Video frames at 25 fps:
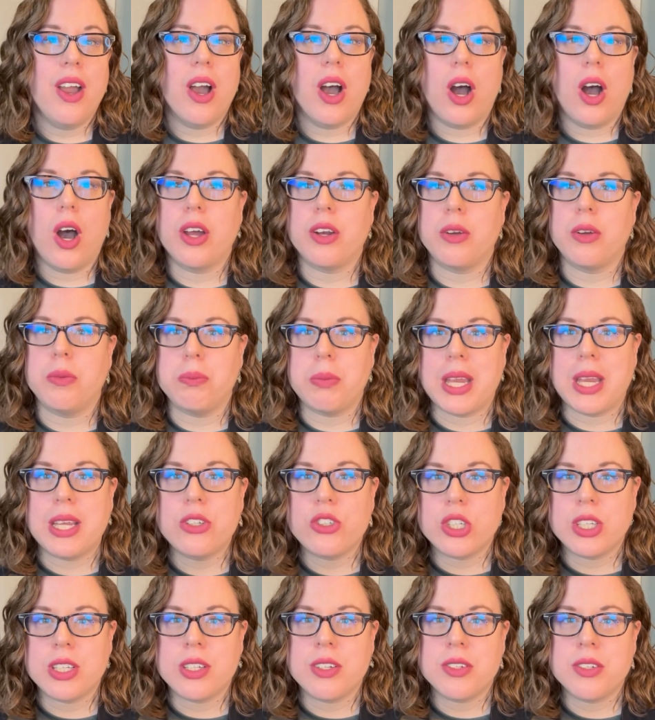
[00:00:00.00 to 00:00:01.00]

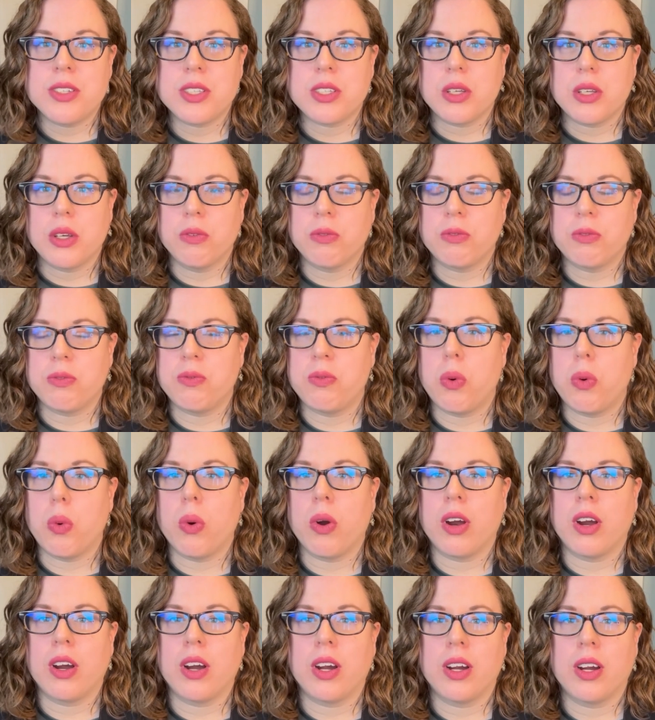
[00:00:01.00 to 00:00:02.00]
automations
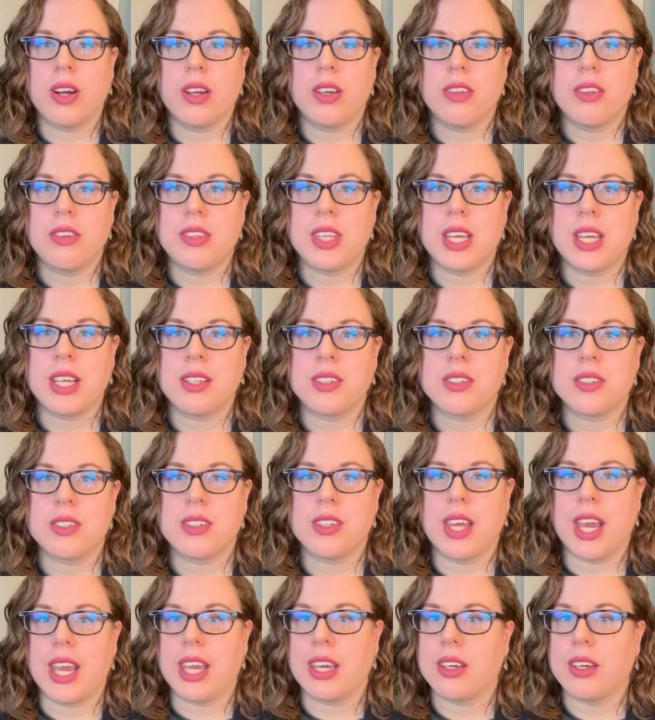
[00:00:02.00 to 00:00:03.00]
for things
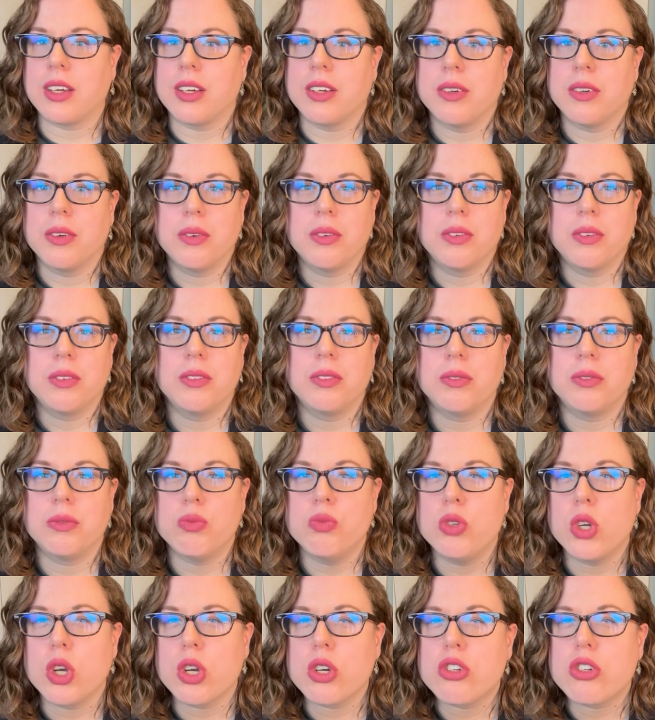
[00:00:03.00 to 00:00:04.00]
like
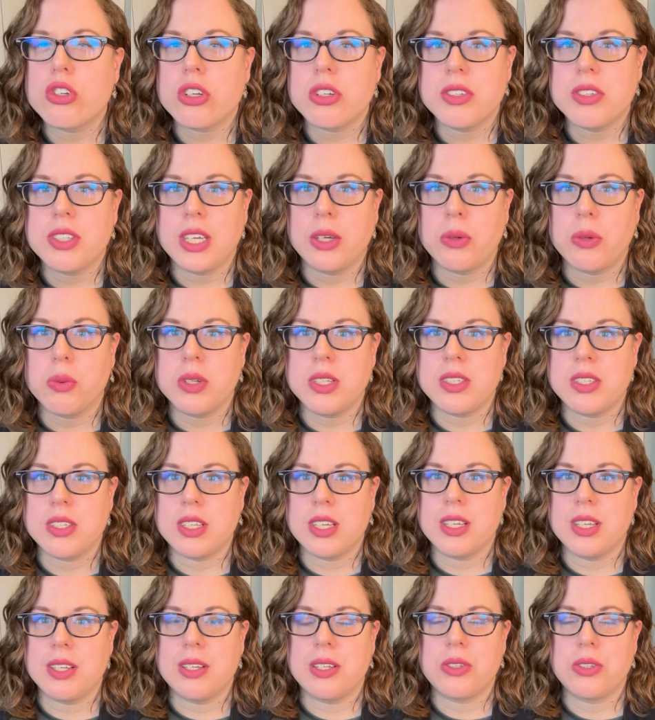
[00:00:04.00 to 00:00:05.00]
nurture
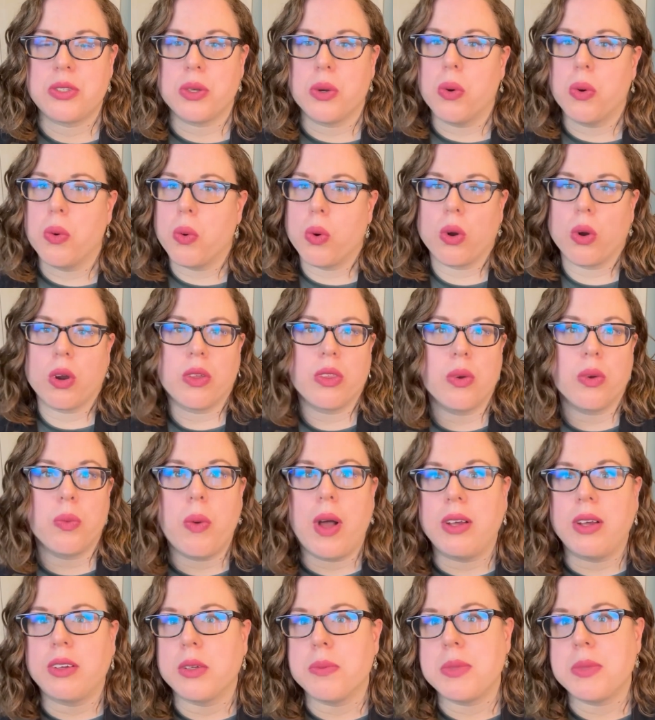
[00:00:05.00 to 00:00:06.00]
sequences or the
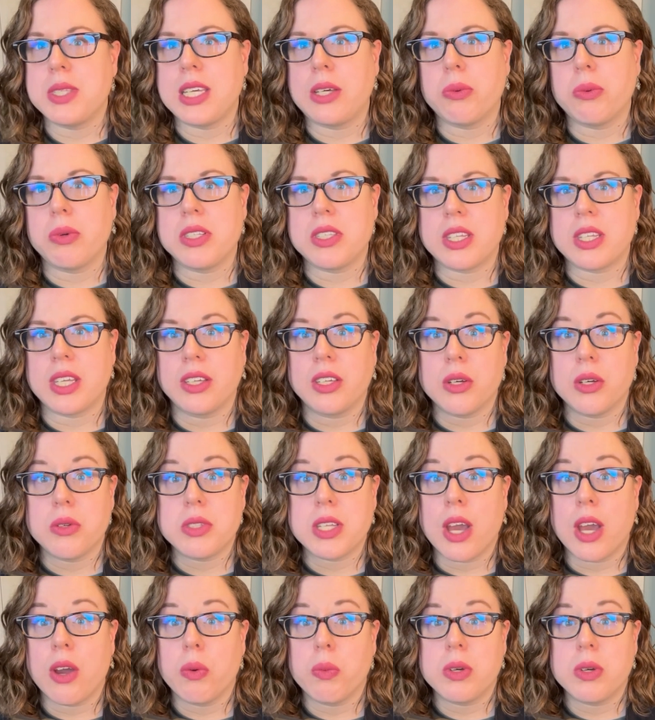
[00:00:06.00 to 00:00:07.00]
welcome sequence that goes
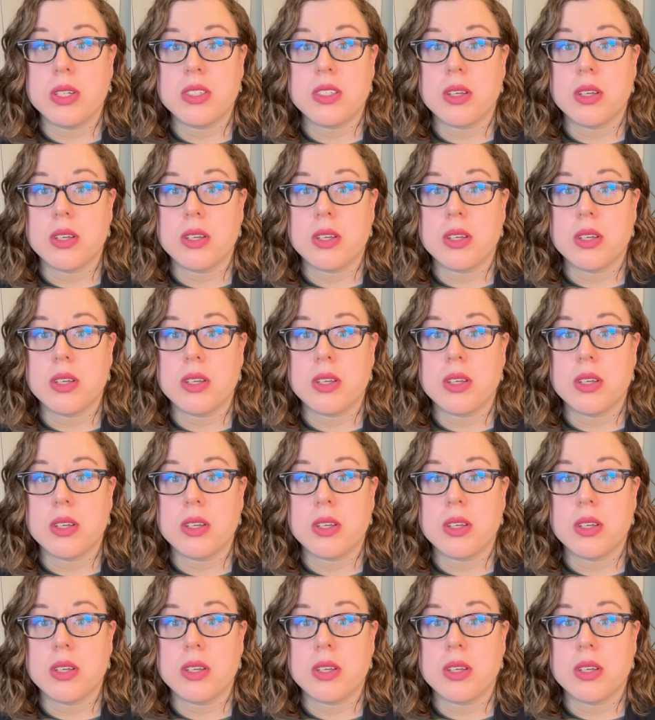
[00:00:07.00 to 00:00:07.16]
out when